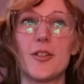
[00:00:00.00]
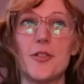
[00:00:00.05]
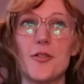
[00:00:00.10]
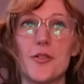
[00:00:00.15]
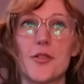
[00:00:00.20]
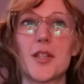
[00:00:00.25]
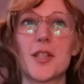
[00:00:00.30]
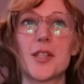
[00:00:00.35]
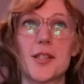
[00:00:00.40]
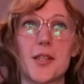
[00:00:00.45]

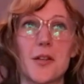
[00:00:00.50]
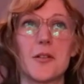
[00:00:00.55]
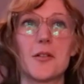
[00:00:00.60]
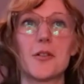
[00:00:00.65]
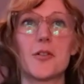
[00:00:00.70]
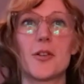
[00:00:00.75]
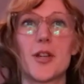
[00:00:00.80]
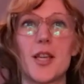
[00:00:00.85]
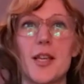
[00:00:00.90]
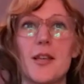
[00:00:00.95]
use the sun as
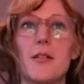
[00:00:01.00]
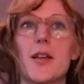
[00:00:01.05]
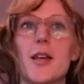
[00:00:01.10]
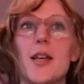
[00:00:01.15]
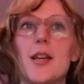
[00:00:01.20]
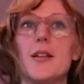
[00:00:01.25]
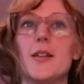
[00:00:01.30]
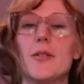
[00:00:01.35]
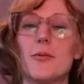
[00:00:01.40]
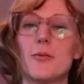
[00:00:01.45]
your key
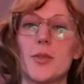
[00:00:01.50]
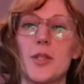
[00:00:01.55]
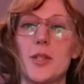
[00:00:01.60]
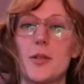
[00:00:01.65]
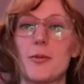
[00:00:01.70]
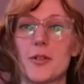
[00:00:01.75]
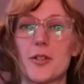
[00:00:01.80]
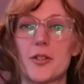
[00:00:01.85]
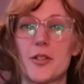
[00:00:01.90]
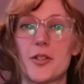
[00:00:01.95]
light. It really
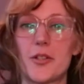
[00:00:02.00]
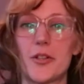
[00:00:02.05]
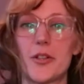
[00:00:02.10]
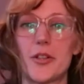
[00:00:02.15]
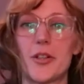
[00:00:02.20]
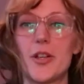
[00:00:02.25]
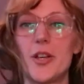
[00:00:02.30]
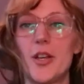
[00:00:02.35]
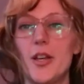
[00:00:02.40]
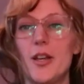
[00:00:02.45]
works
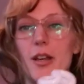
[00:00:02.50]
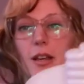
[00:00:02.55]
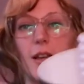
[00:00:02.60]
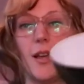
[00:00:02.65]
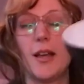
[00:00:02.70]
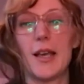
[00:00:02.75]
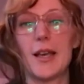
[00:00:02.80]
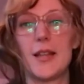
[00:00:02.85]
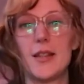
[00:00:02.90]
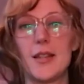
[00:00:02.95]
good.
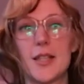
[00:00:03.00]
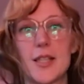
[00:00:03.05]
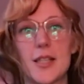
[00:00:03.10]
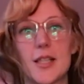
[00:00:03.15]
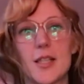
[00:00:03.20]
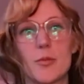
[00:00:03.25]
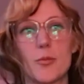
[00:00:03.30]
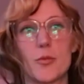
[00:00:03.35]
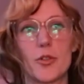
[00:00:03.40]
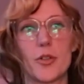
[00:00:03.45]
And this
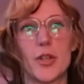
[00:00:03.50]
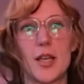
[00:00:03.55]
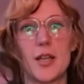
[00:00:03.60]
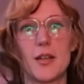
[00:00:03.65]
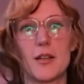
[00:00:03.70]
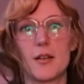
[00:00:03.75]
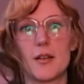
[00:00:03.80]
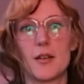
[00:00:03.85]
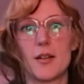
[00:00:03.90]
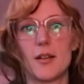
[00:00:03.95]
is more
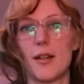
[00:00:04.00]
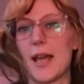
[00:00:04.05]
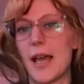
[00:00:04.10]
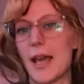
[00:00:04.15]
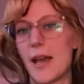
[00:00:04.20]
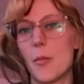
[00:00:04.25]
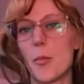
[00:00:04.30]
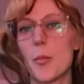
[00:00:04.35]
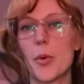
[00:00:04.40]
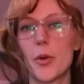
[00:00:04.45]
like a
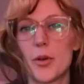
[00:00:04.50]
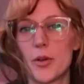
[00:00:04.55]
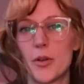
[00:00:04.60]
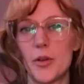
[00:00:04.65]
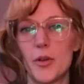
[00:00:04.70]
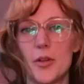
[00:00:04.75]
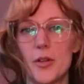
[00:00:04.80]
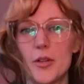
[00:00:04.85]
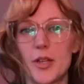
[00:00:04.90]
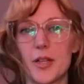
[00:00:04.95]
lamp,
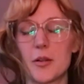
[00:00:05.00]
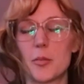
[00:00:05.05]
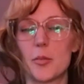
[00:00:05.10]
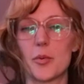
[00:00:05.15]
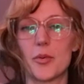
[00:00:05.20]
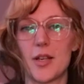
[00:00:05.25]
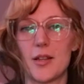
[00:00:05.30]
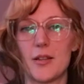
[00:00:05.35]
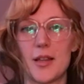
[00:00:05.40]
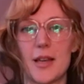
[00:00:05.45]
like a
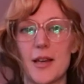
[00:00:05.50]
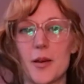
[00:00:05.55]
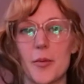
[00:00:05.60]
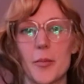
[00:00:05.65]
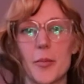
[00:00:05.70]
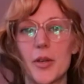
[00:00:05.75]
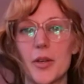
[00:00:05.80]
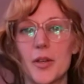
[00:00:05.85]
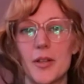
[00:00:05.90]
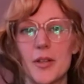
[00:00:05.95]
bright
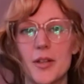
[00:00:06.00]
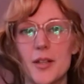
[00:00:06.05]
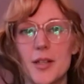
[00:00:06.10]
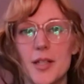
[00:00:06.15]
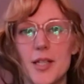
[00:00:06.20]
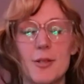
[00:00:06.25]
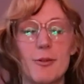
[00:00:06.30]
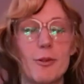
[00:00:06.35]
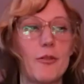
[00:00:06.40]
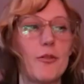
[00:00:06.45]
lamp.
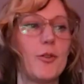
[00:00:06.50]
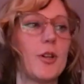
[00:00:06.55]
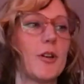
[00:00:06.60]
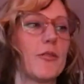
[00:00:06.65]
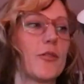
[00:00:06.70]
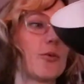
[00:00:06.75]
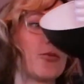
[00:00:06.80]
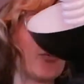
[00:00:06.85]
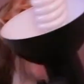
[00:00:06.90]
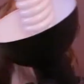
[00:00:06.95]
So if you
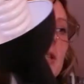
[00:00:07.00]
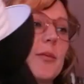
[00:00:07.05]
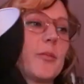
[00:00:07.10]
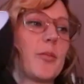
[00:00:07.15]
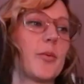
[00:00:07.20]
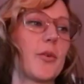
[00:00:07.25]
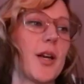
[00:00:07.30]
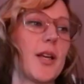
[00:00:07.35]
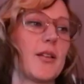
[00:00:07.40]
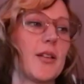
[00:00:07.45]
have a really
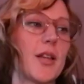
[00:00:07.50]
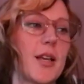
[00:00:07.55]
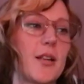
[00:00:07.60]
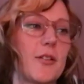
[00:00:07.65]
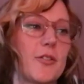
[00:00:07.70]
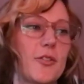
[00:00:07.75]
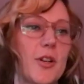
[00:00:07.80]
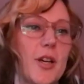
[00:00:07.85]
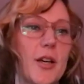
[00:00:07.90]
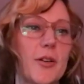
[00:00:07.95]
bright light in
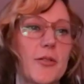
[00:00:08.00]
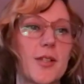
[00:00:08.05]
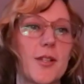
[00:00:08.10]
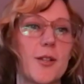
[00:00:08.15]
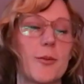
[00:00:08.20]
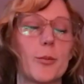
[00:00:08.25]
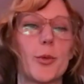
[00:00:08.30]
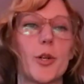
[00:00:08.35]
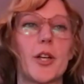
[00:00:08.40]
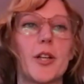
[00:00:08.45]
your house
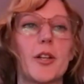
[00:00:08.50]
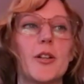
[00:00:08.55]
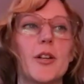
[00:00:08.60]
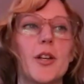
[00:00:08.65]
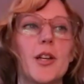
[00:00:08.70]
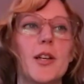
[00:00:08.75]
somewhere,